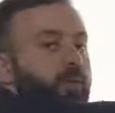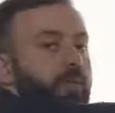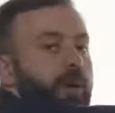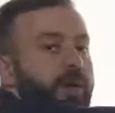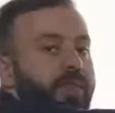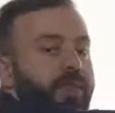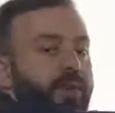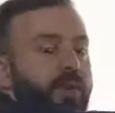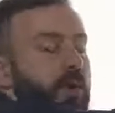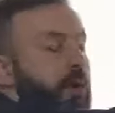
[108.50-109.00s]

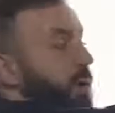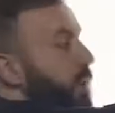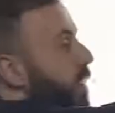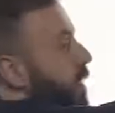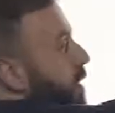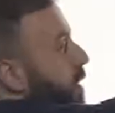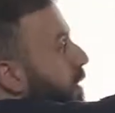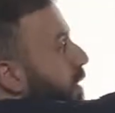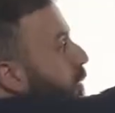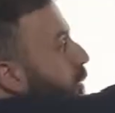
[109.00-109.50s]
Pythagorean
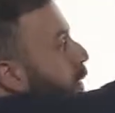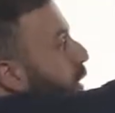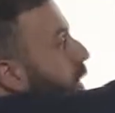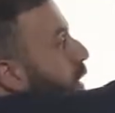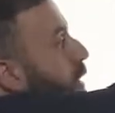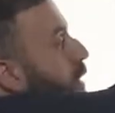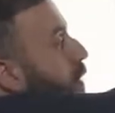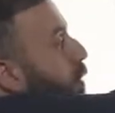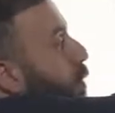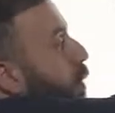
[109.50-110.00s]
theorem
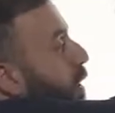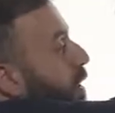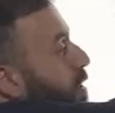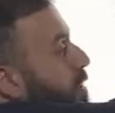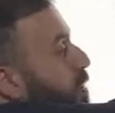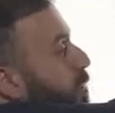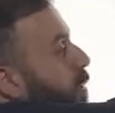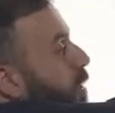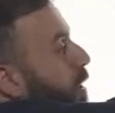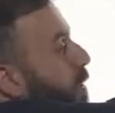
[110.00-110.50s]
here, 1
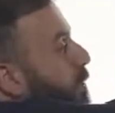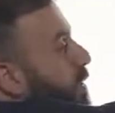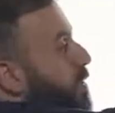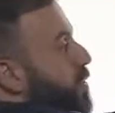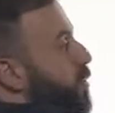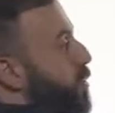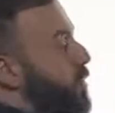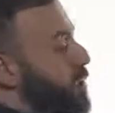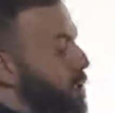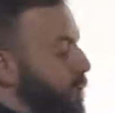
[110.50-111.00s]
square
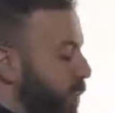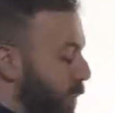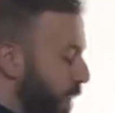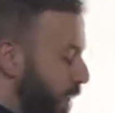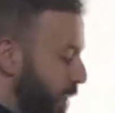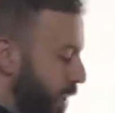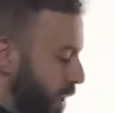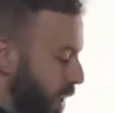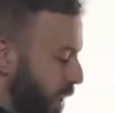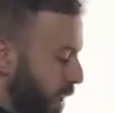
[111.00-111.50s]
plus 1
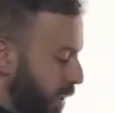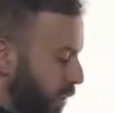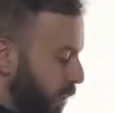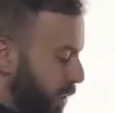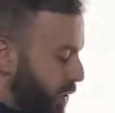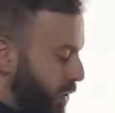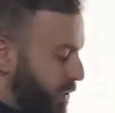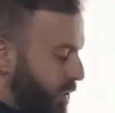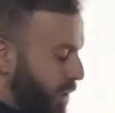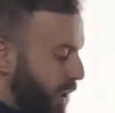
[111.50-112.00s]
square,
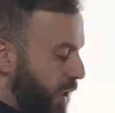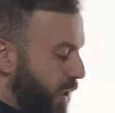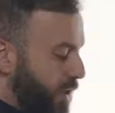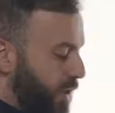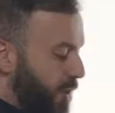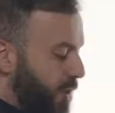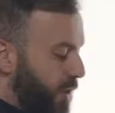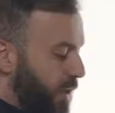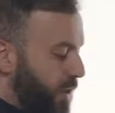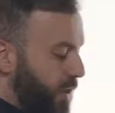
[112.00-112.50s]
which is
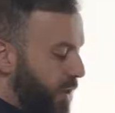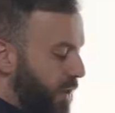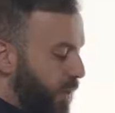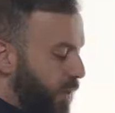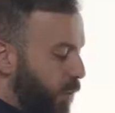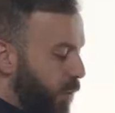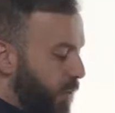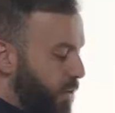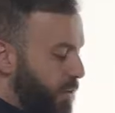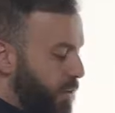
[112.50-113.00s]
under radical
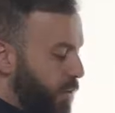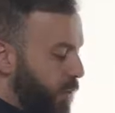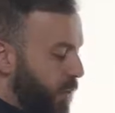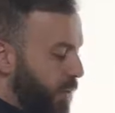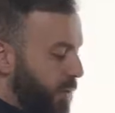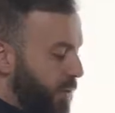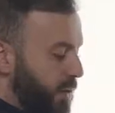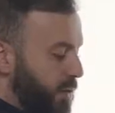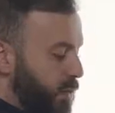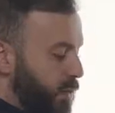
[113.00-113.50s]
1
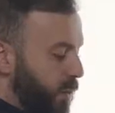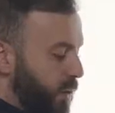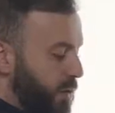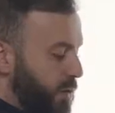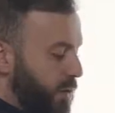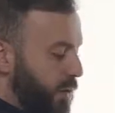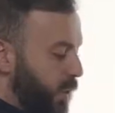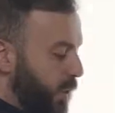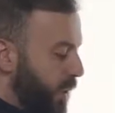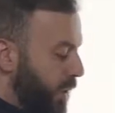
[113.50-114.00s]
square plus 1
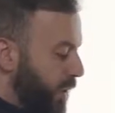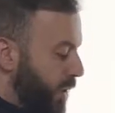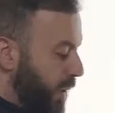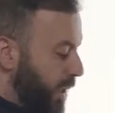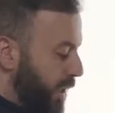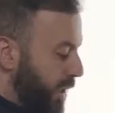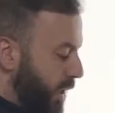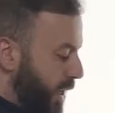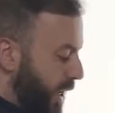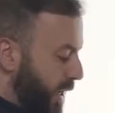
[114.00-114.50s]
square,
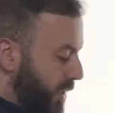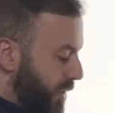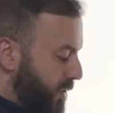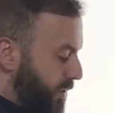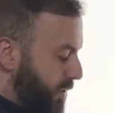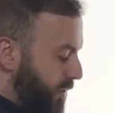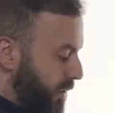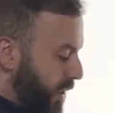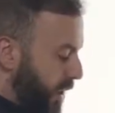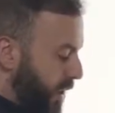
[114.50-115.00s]
and this
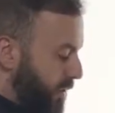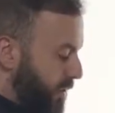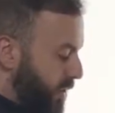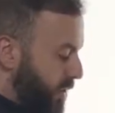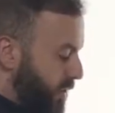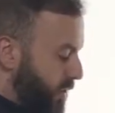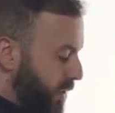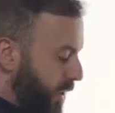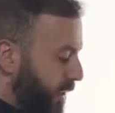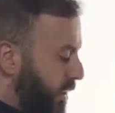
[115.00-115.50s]
is the answer
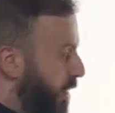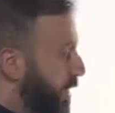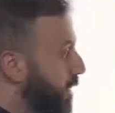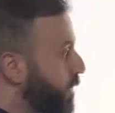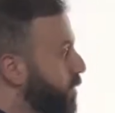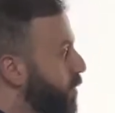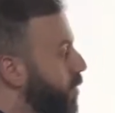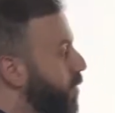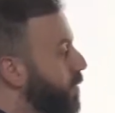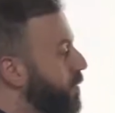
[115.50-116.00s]
is radical
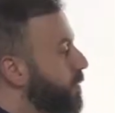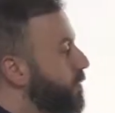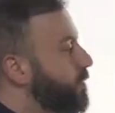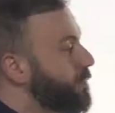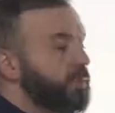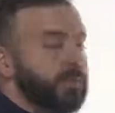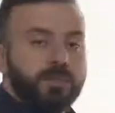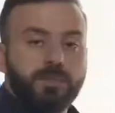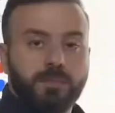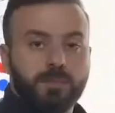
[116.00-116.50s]

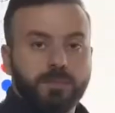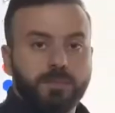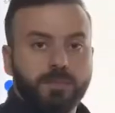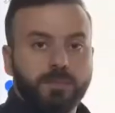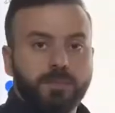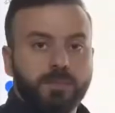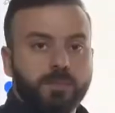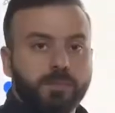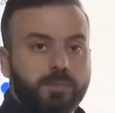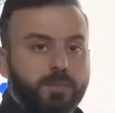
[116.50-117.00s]

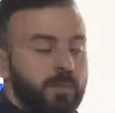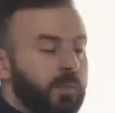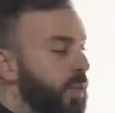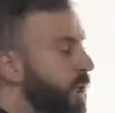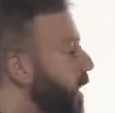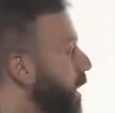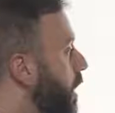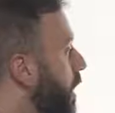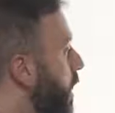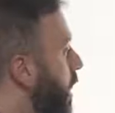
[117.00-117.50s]
2.
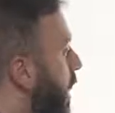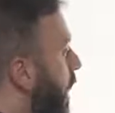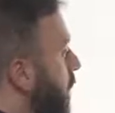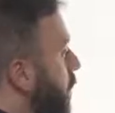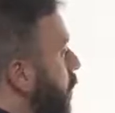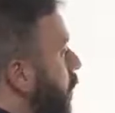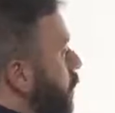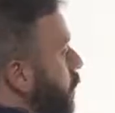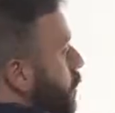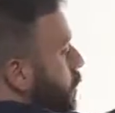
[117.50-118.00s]

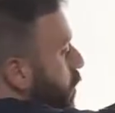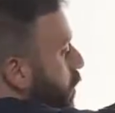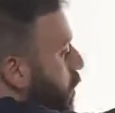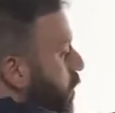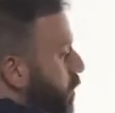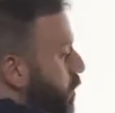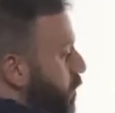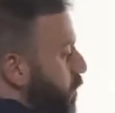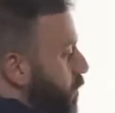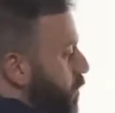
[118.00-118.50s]
And also
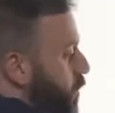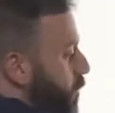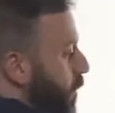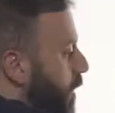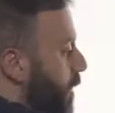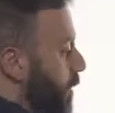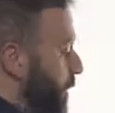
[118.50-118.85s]
2 square